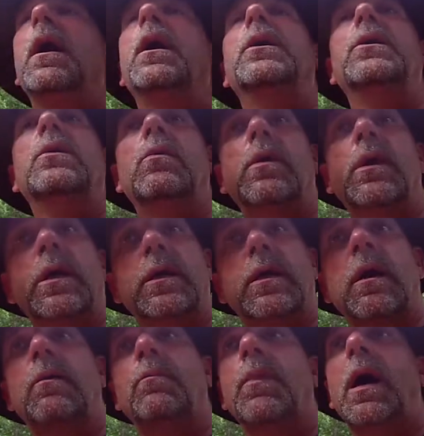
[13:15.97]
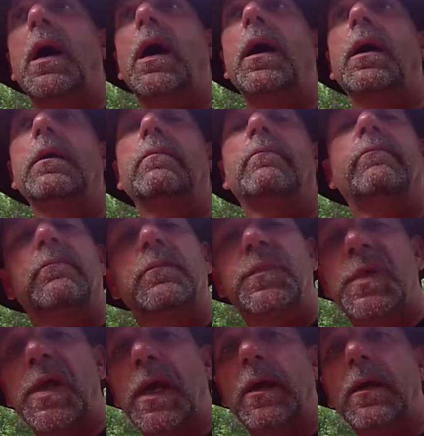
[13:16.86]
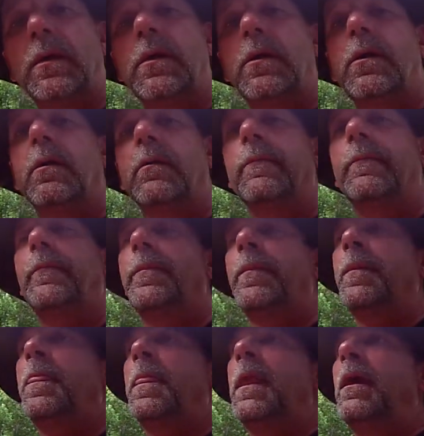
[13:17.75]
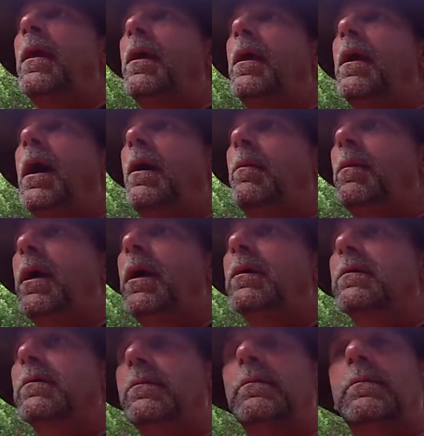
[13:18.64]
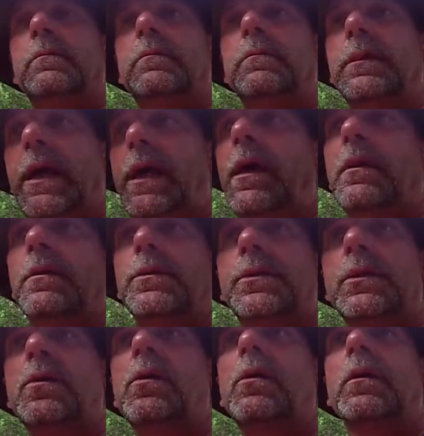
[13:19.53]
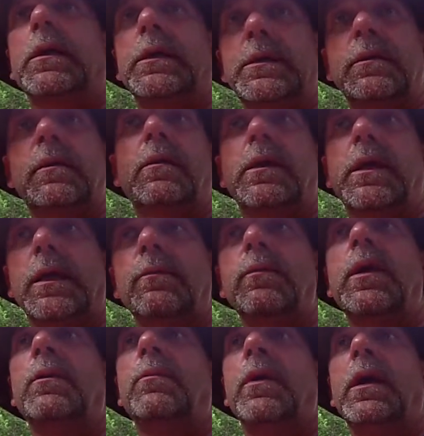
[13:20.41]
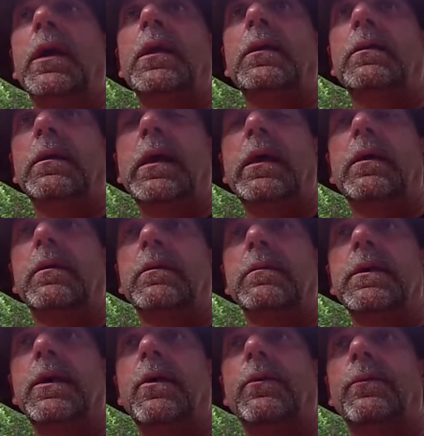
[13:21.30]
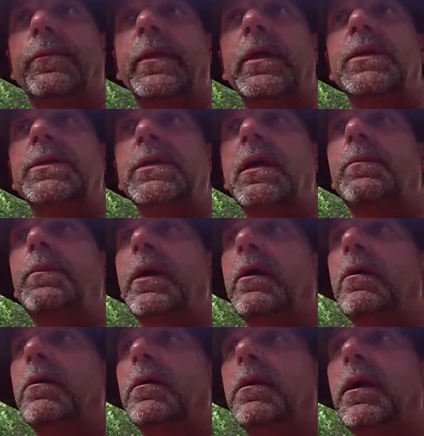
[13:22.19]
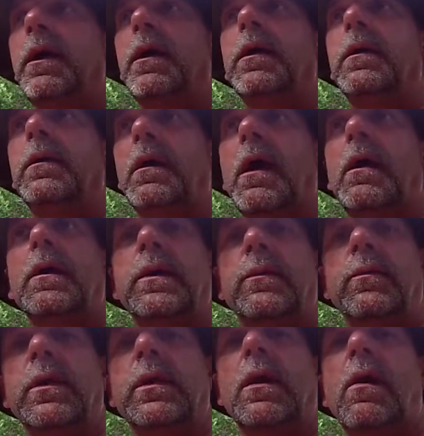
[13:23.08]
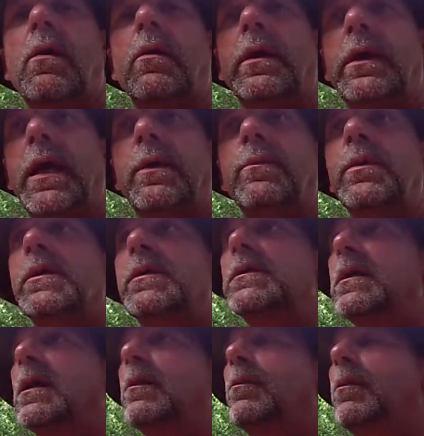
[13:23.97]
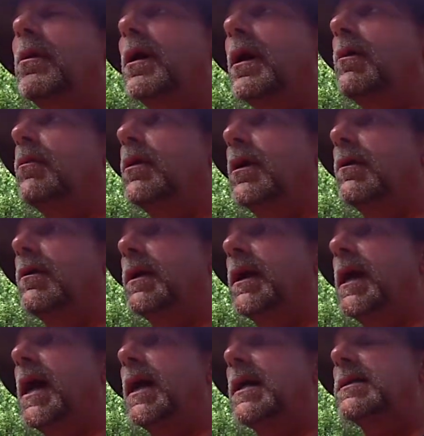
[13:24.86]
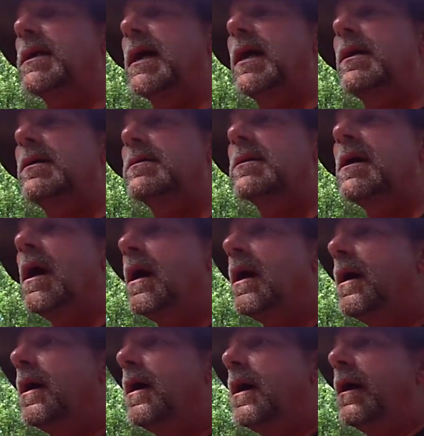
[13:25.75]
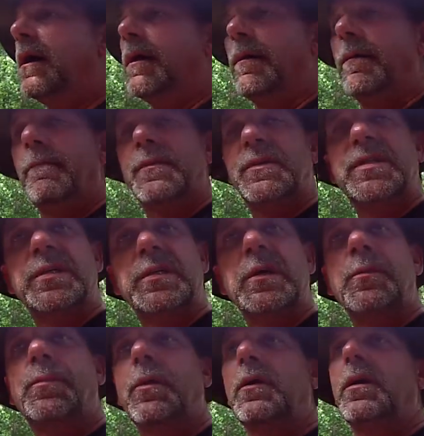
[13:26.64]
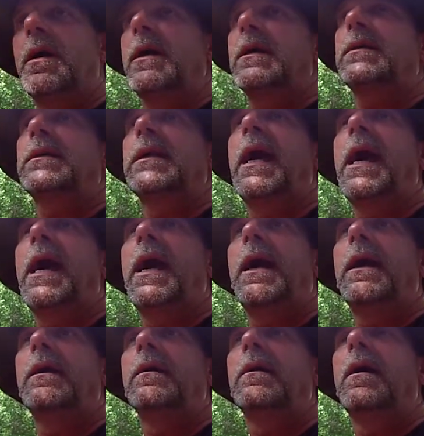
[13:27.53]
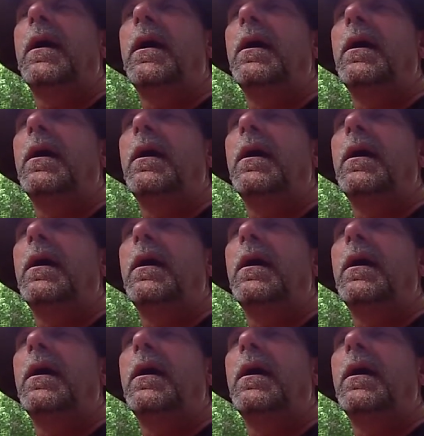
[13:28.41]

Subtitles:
You want to come by, take a look? I'm like, yeah, sure. You know, give me a minute and, you know, finish up here, and I'll give you a call. He gave me his number, and I went over to the guy's house. Super nice guy.